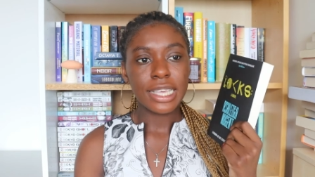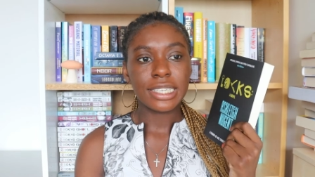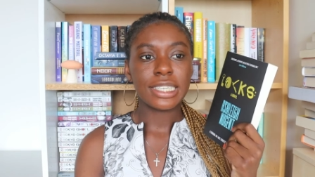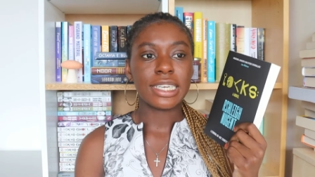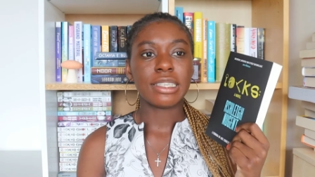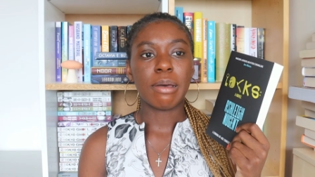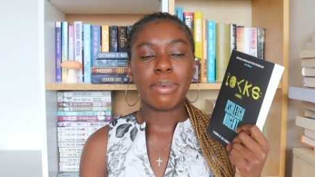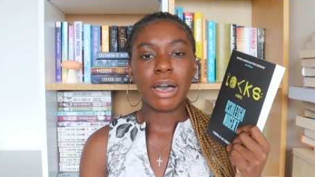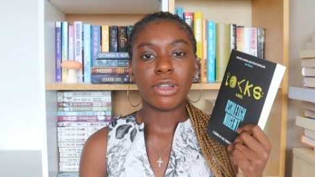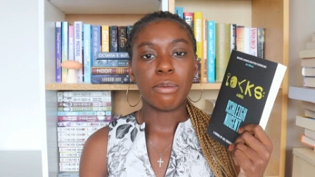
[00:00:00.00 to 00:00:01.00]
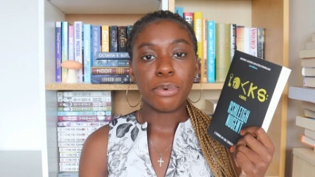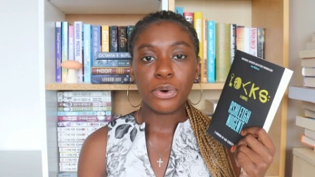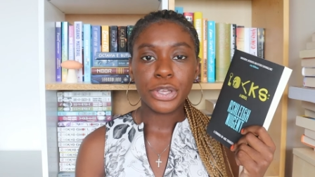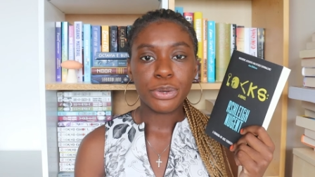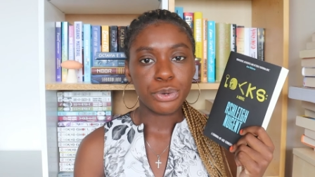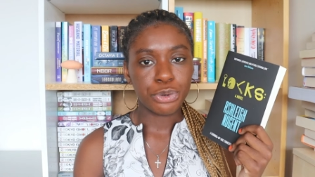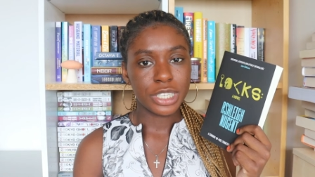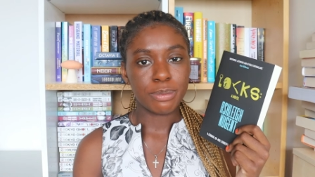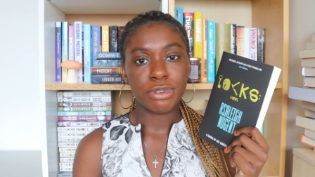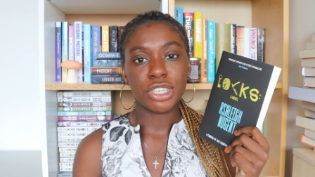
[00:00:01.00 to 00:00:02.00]
This is about a boy who
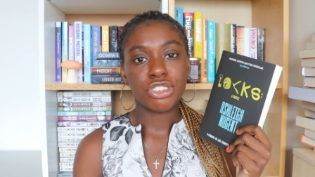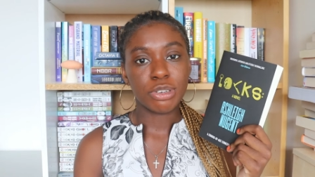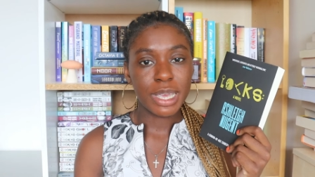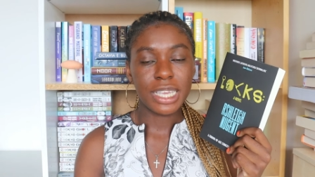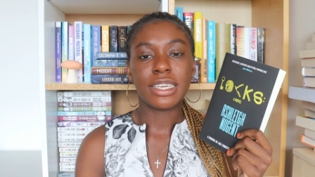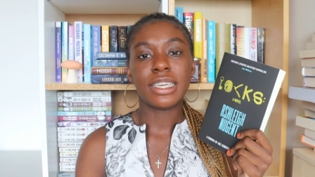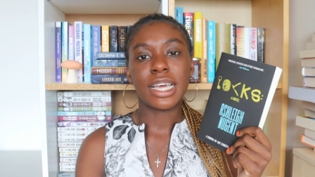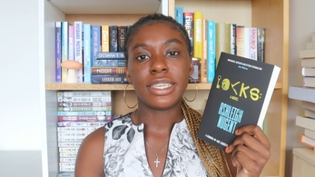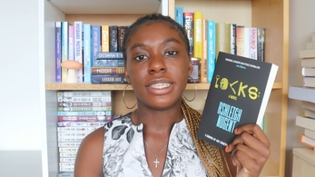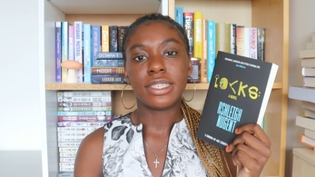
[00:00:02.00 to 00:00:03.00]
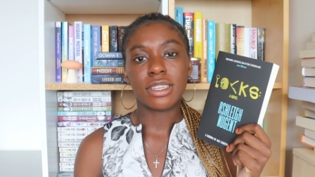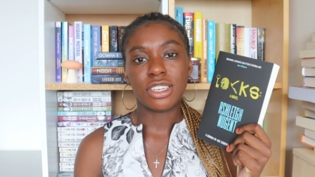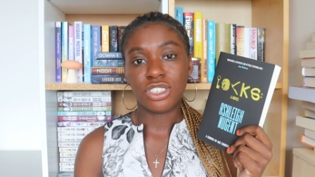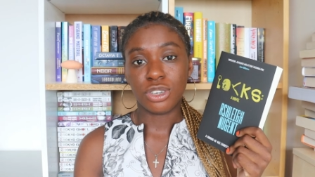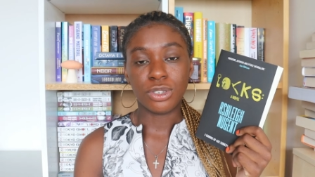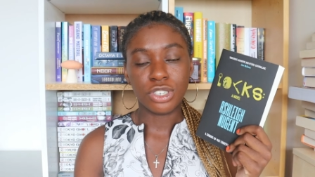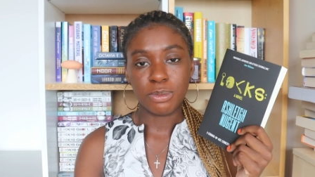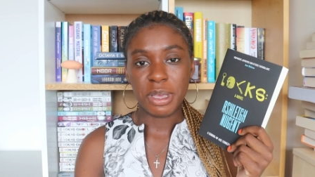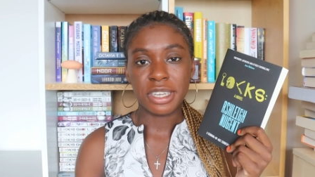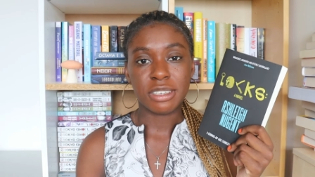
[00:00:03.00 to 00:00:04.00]
is British Jamaican and he decides to go to
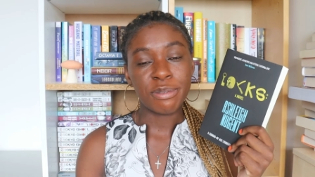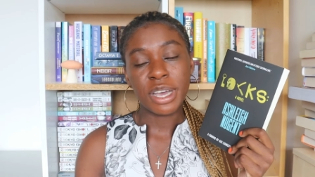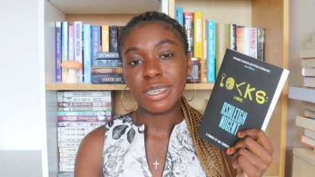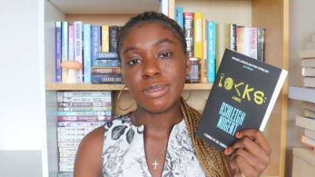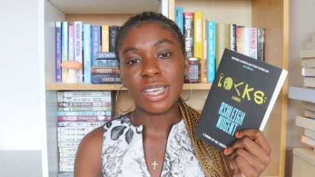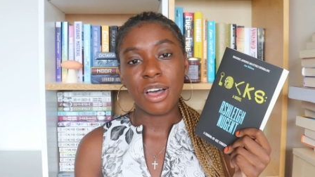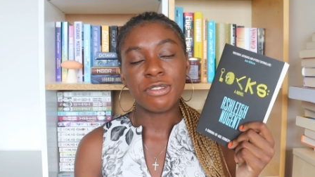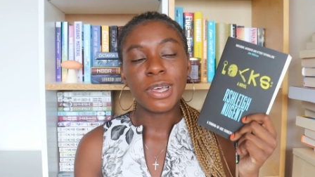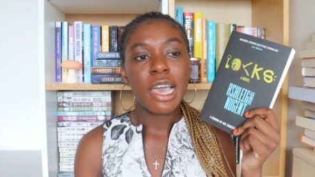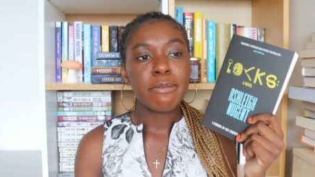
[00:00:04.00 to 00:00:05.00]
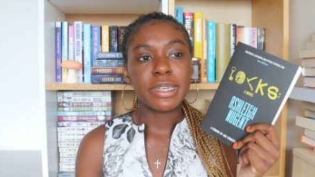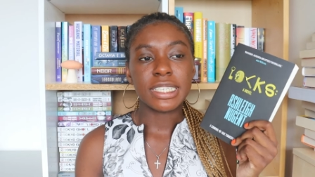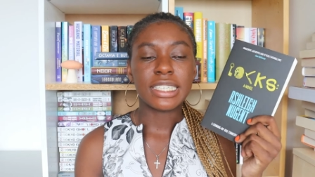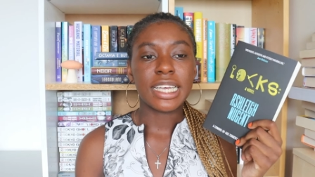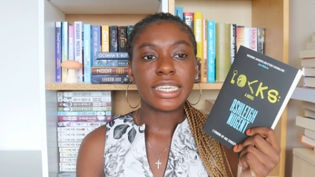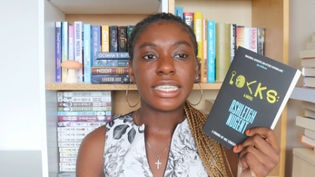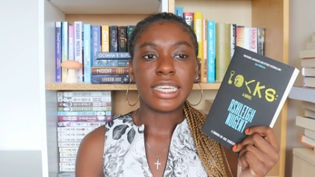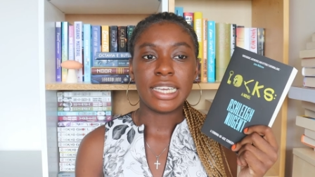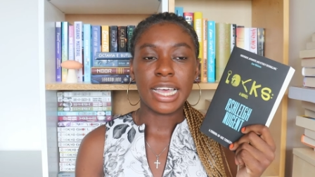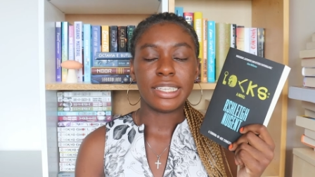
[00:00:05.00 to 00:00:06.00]
Jamaica to find himself but instead
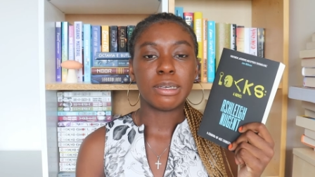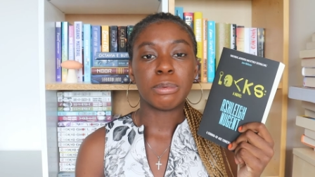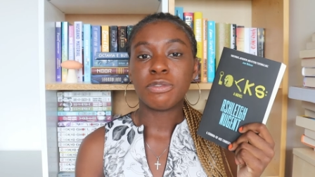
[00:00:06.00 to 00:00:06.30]
he ends up